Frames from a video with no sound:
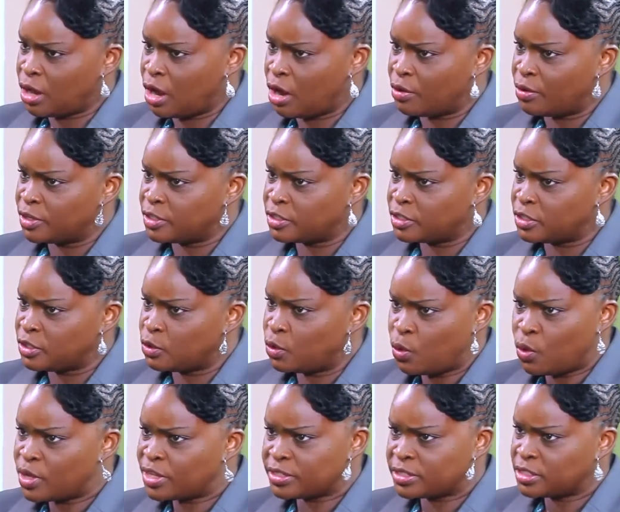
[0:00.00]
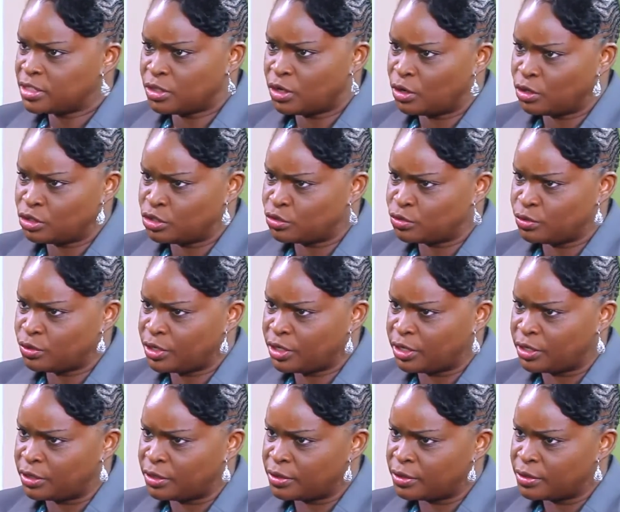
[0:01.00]
currency, who is in control
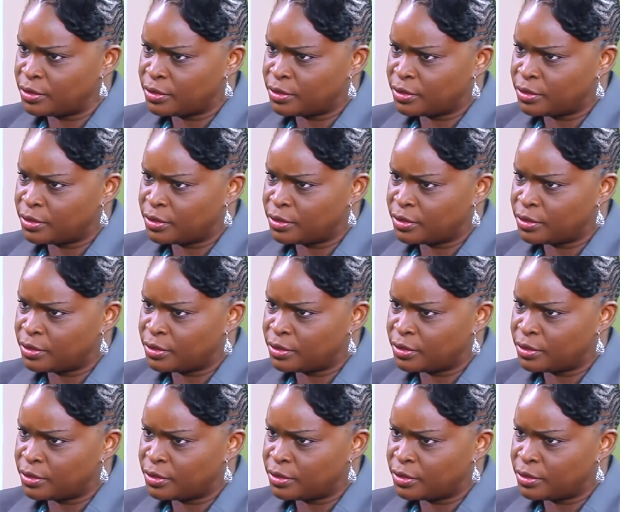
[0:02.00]
here?